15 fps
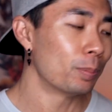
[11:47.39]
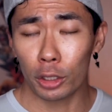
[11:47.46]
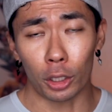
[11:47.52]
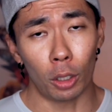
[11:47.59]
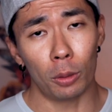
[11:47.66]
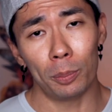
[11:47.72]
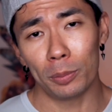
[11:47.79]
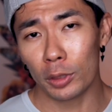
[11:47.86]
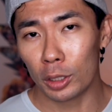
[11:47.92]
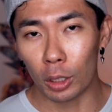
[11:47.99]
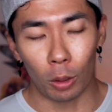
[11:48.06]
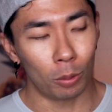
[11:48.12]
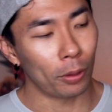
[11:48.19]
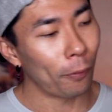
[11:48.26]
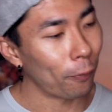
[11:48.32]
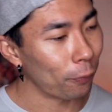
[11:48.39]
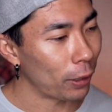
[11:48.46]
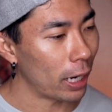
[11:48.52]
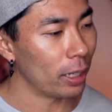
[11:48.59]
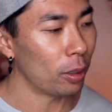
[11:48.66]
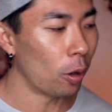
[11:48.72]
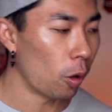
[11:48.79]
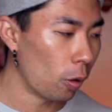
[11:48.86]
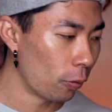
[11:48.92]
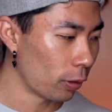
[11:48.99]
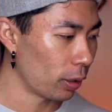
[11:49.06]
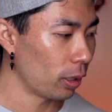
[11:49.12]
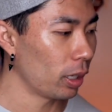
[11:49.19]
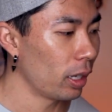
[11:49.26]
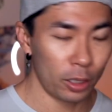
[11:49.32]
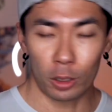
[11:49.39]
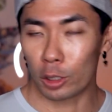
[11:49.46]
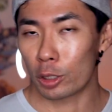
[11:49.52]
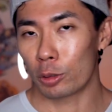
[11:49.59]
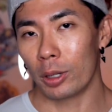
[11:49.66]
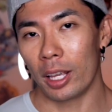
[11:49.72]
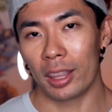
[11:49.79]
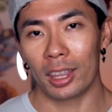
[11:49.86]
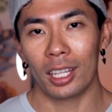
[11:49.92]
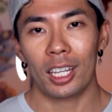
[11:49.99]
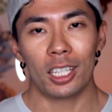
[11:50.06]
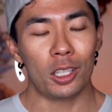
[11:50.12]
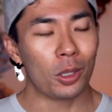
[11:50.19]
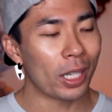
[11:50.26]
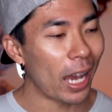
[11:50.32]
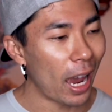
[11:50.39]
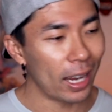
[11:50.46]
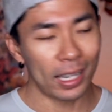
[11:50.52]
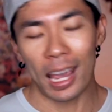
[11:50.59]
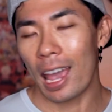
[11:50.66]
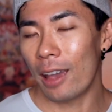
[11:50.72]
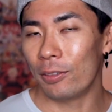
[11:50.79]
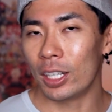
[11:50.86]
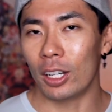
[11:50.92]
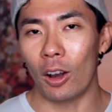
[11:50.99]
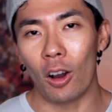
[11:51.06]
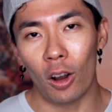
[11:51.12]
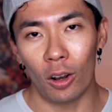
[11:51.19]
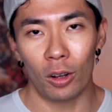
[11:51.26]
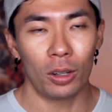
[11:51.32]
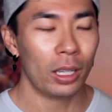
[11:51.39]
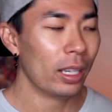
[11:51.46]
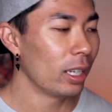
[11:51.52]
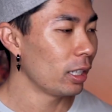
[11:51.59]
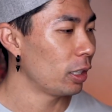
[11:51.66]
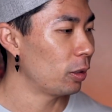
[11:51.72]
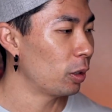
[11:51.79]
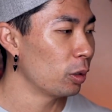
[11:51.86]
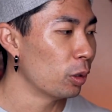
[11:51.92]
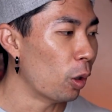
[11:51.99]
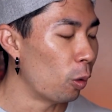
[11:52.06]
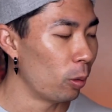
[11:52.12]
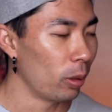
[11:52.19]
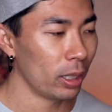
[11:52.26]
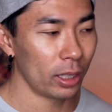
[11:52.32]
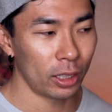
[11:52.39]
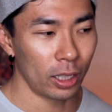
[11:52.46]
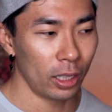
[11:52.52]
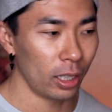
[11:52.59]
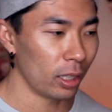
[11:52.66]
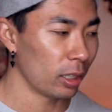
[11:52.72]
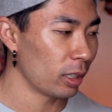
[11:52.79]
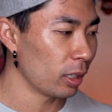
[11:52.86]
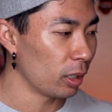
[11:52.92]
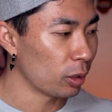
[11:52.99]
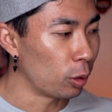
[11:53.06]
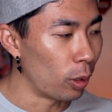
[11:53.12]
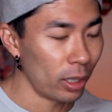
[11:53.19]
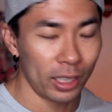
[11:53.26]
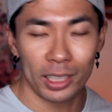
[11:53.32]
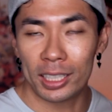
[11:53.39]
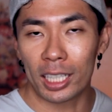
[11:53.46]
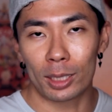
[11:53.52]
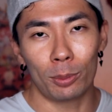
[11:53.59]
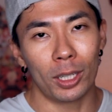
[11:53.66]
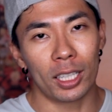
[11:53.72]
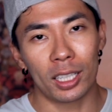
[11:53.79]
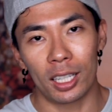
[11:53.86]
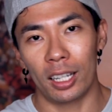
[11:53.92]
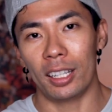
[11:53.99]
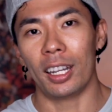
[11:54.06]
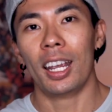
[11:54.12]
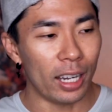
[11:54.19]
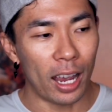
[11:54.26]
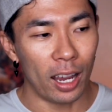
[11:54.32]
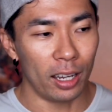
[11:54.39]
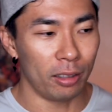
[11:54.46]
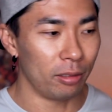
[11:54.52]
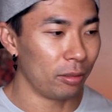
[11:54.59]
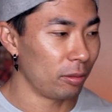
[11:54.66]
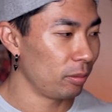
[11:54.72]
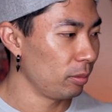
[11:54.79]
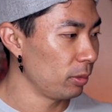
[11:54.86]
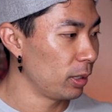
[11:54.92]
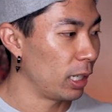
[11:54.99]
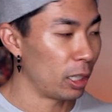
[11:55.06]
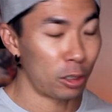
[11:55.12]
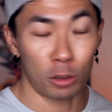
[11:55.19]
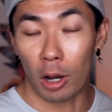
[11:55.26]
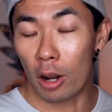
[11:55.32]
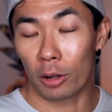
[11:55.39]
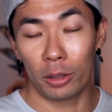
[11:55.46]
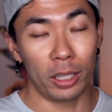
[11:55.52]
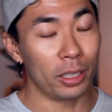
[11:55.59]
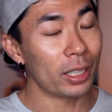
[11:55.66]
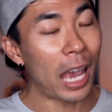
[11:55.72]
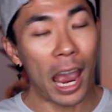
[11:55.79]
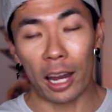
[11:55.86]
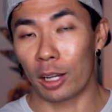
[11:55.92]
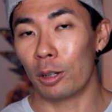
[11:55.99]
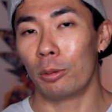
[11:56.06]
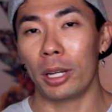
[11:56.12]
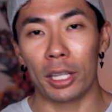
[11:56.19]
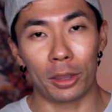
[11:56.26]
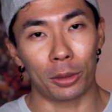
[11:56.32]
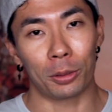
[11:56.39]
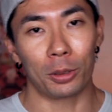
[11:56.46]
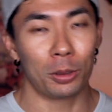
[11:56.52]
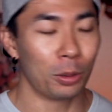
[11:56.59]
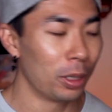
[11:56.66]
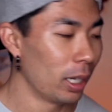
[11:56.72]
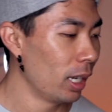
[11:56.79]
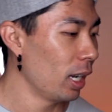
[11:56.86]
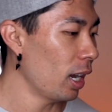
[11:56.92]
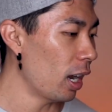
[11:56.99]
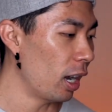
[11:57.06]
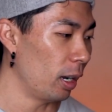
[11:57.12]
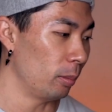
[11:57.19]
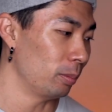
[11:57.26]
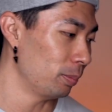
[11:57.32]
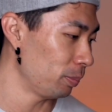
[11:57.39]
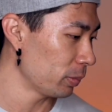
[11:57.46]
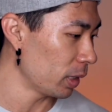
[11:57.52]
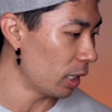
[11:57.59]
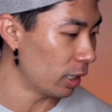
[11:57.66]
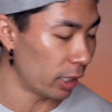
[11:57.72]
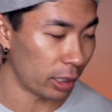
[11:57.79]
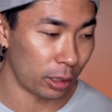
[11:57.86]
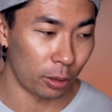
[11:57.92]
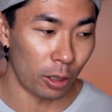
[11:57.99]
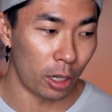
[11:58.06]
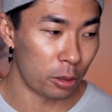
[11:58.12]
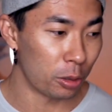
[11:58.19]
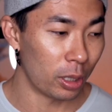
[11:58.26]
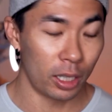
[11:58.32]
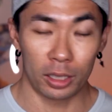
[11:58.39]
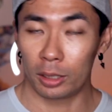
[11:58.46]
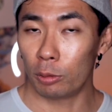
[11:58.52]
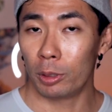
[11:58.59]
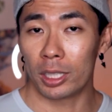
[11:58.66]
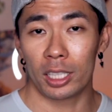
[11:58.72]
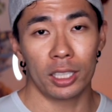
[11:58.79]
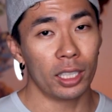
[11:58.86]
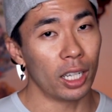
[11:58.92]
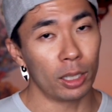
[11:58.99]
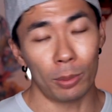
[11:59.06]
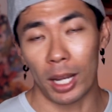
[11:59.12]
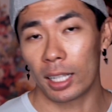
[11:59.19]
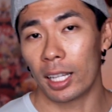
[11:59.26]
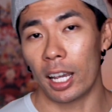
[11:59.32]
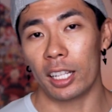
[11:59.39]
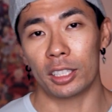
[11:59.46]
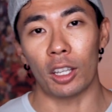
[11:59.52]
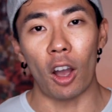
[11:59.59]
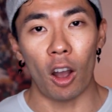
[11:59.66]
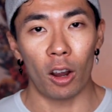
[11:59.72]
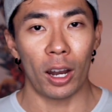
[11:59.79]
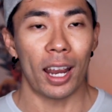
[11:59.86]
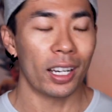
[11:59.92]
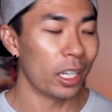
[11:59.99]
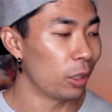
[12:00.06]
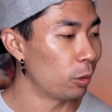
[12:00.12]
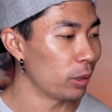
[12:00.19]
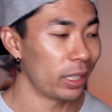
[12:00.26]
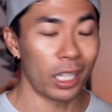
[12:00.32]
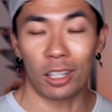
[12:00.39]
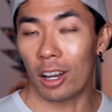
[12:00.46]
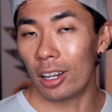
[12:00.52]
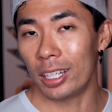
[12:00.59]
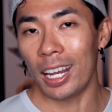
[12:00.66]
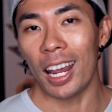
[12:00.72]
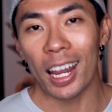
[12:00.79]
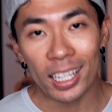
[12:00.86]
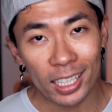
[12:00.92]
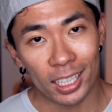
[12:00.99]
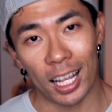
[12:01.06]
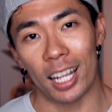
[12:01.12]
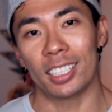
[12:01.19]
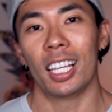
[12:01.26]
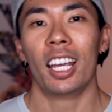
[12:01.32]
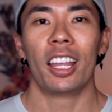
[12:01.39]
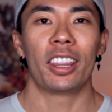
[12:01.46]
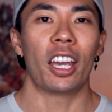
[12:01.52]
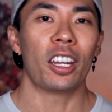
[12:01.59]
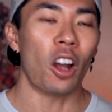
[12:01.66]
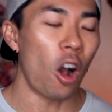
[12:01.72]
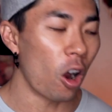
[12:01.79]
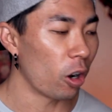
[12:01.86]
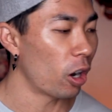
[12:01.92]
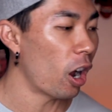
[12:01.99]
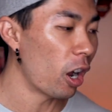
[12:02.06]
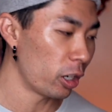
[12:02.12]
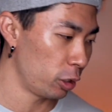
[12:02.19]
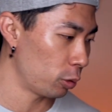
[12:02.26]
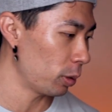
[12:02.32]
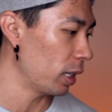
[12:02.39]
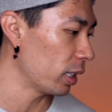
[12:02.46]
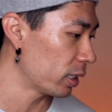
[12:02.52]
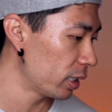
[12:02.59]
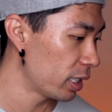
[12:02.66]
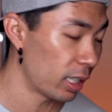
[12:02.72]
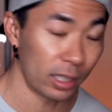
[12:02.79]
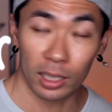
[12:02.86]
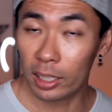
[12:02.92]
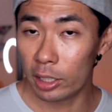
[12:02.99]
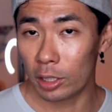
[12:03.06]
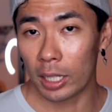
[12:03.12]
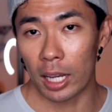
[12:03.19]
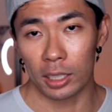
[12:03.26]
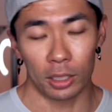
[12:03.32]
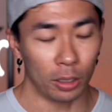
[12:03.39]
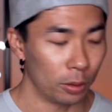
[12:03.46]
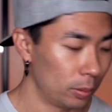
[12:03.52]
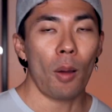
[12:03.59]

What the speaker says: So don't fret over your strength. You can't have it all. No one's gonna go on a 6-month cut and get stronger the entire way through, unless they're on drugs, which none of my clients are, and I don't take on any clients that are on drugs, just to let you guys know.